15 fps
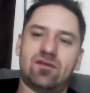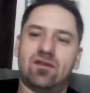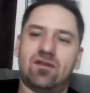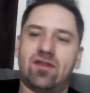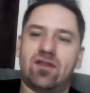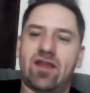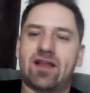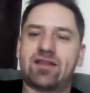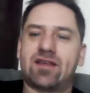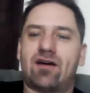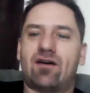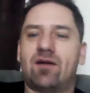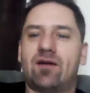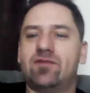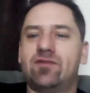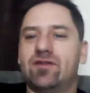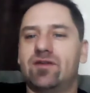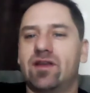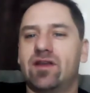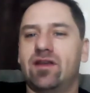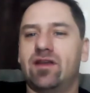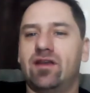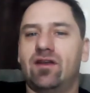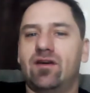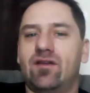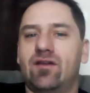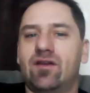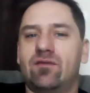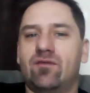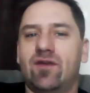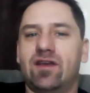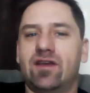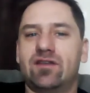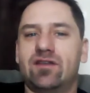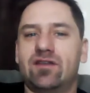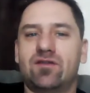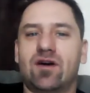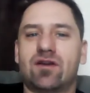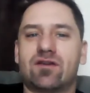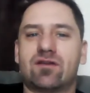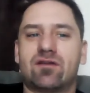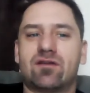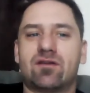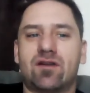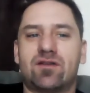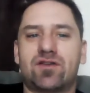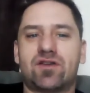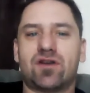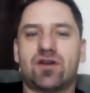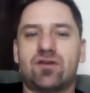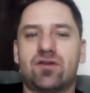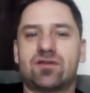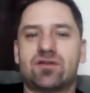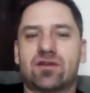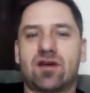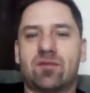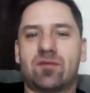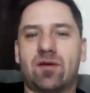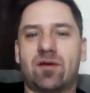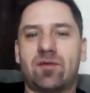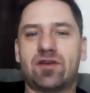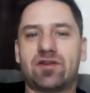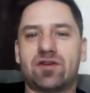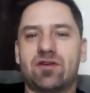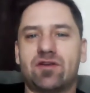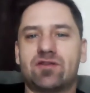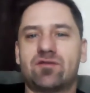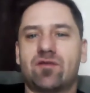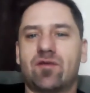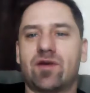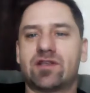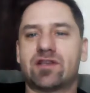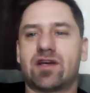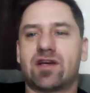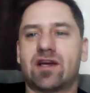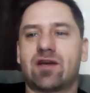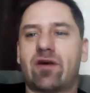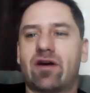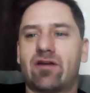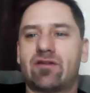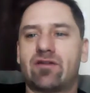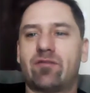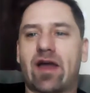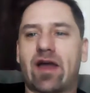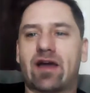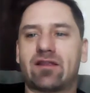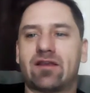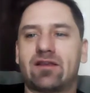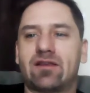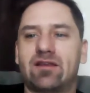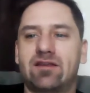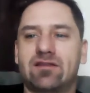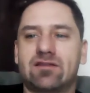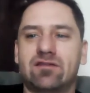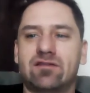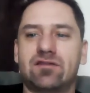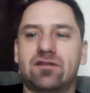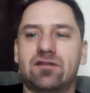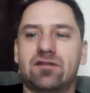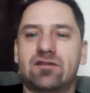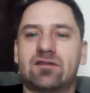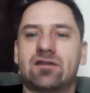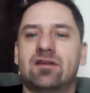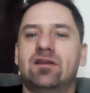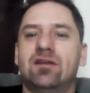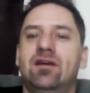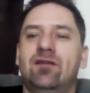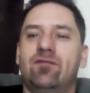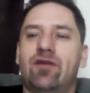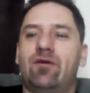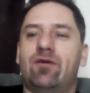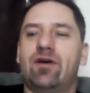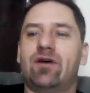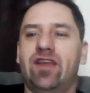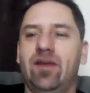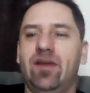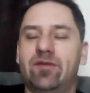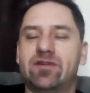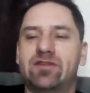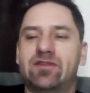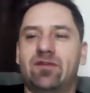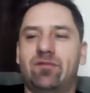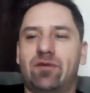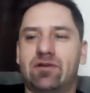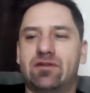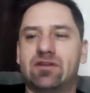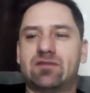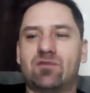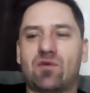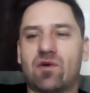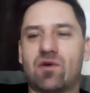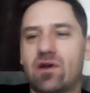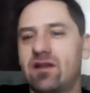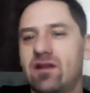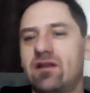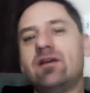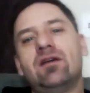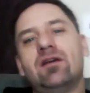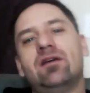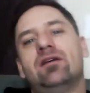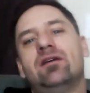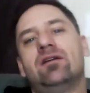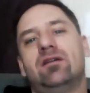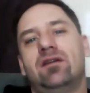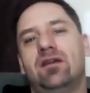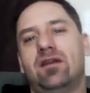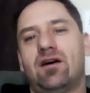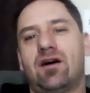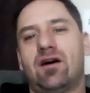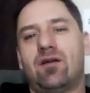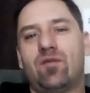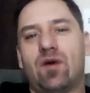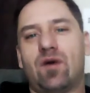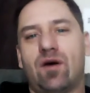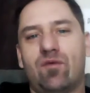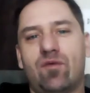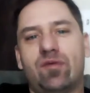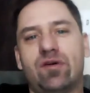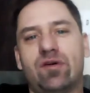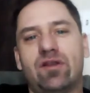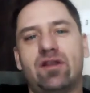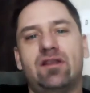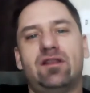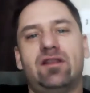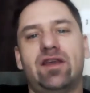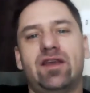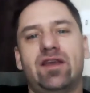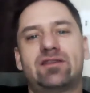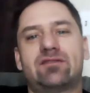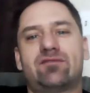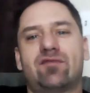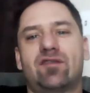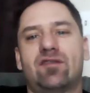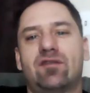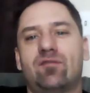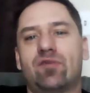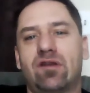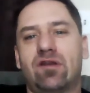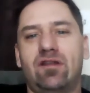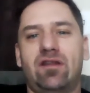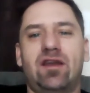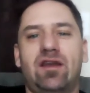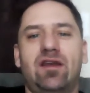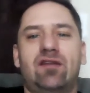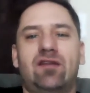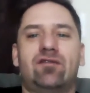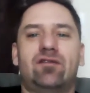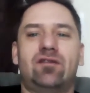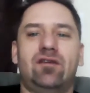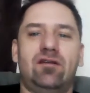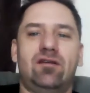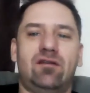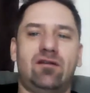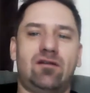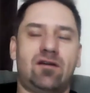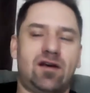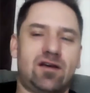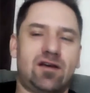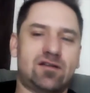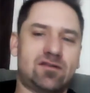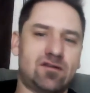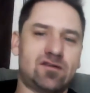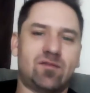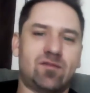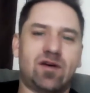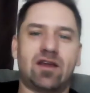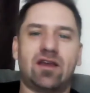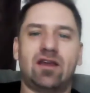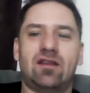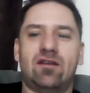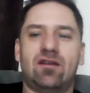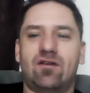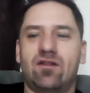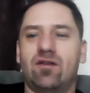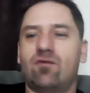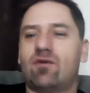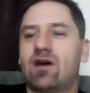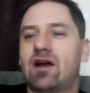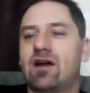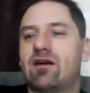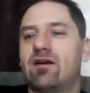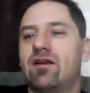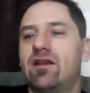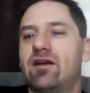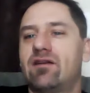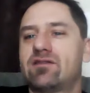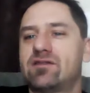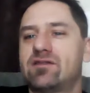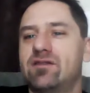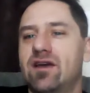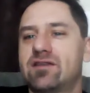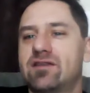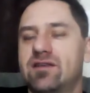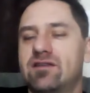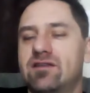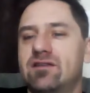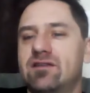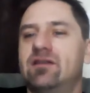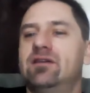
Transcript: that's how I'm doing it. That we can do other shows, upcoming shows, where we can talk about other backlinking solutions. But I wanted to keep it simple this morning. We'll put in the links for the PrettyLink, for the Social Monkey, and the OnlyWire in there, so you guys can